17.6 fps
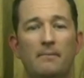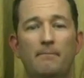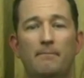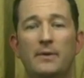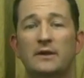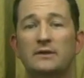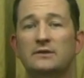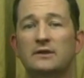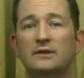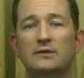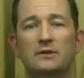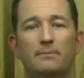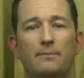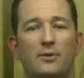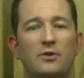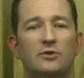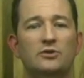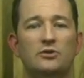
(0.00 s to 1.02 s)
business
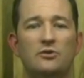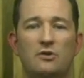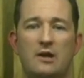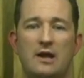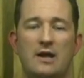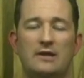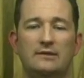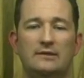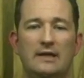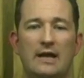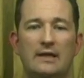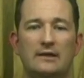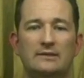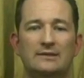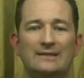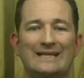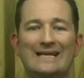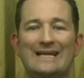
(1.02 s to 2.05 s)
and personal
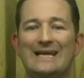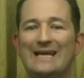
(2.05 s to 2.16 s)
contacts